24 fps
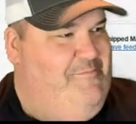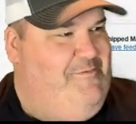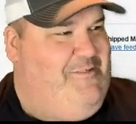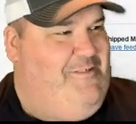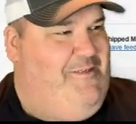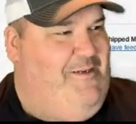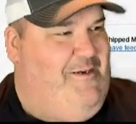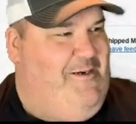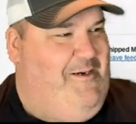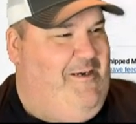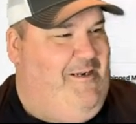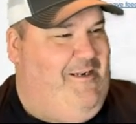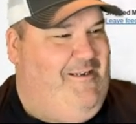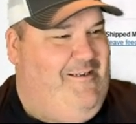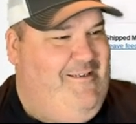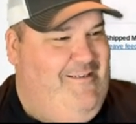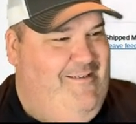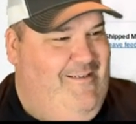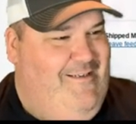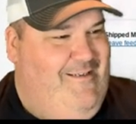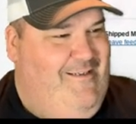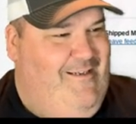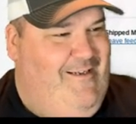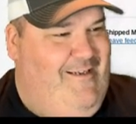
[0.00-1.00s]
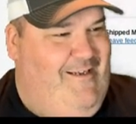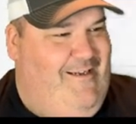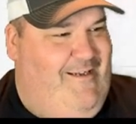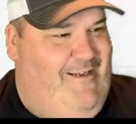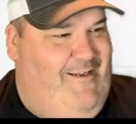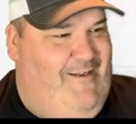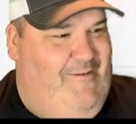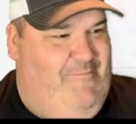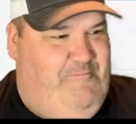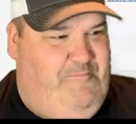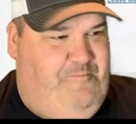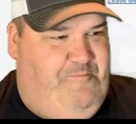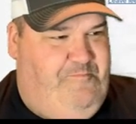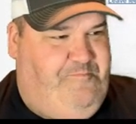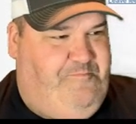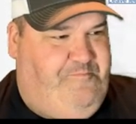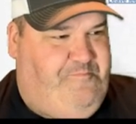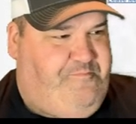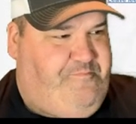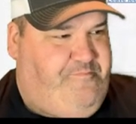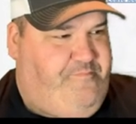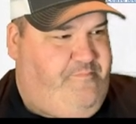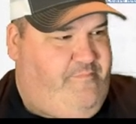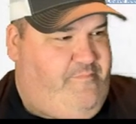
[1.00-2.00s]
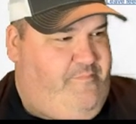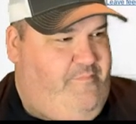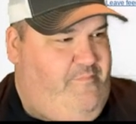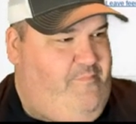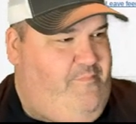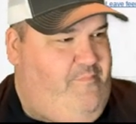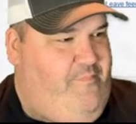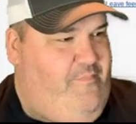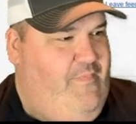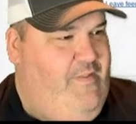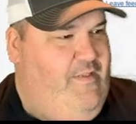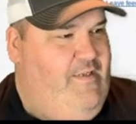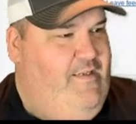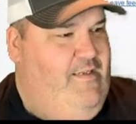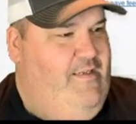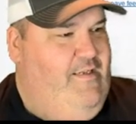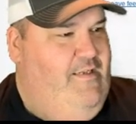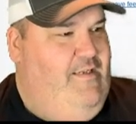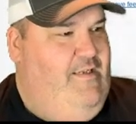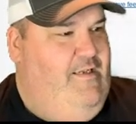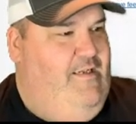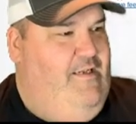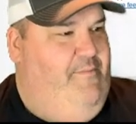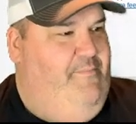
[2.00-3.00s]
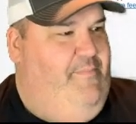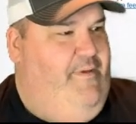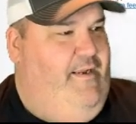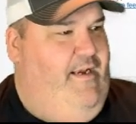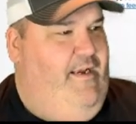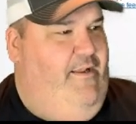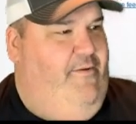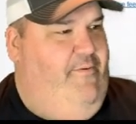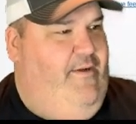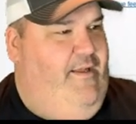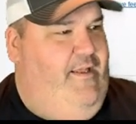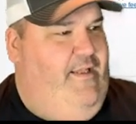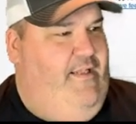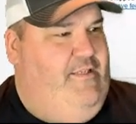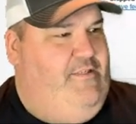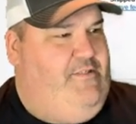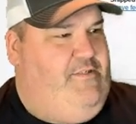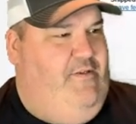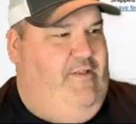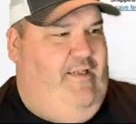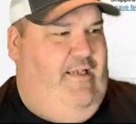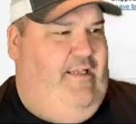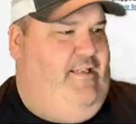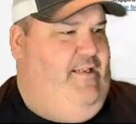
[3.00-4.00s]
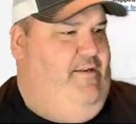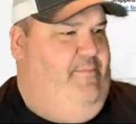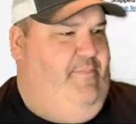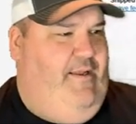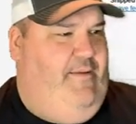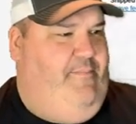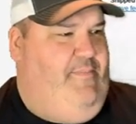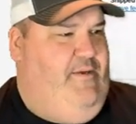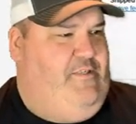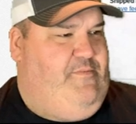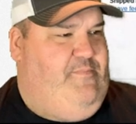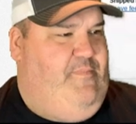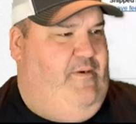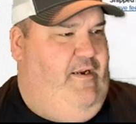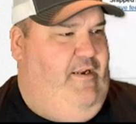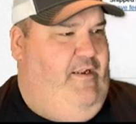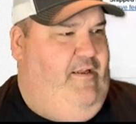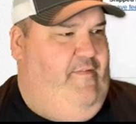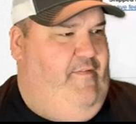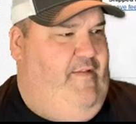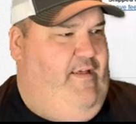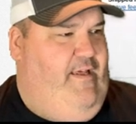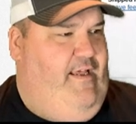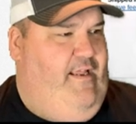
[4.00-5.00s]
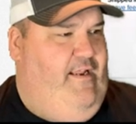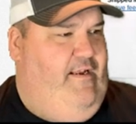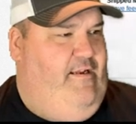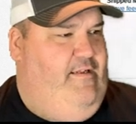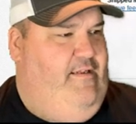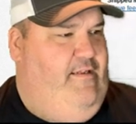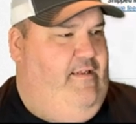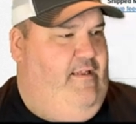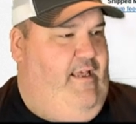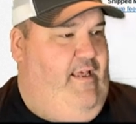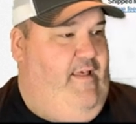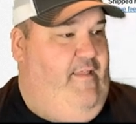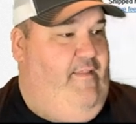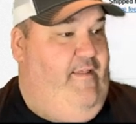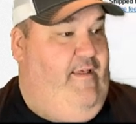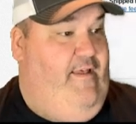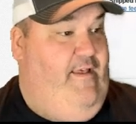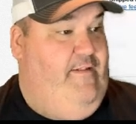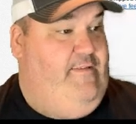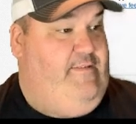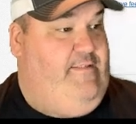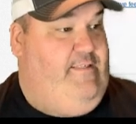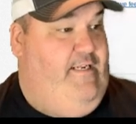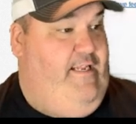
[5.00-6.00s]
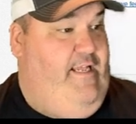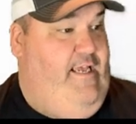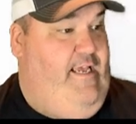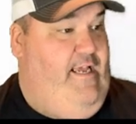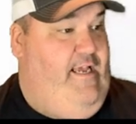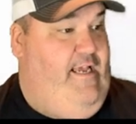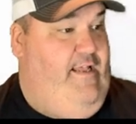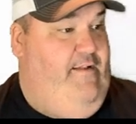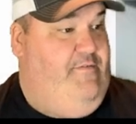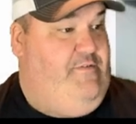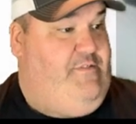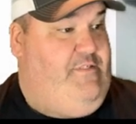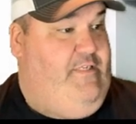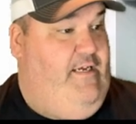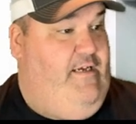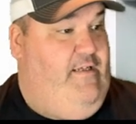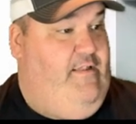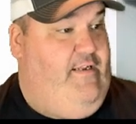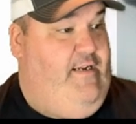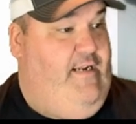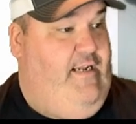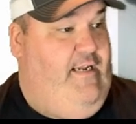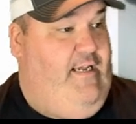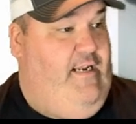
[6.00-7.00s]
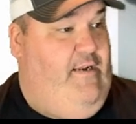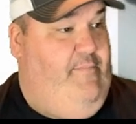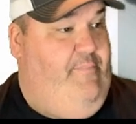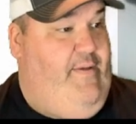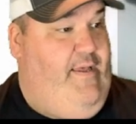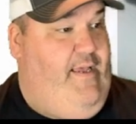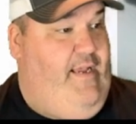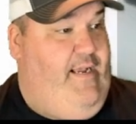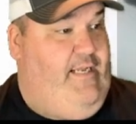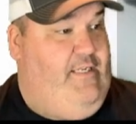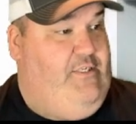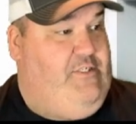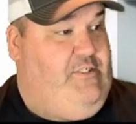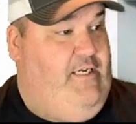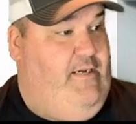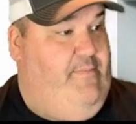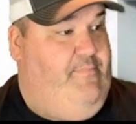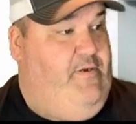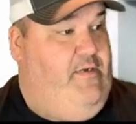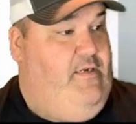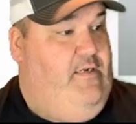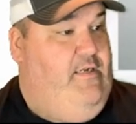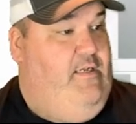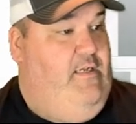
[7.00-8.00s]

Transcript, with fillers: I'm sorry. Um, but anyway, so yeah, I didn't make much money on that. And then today I had a sale that I got a package up.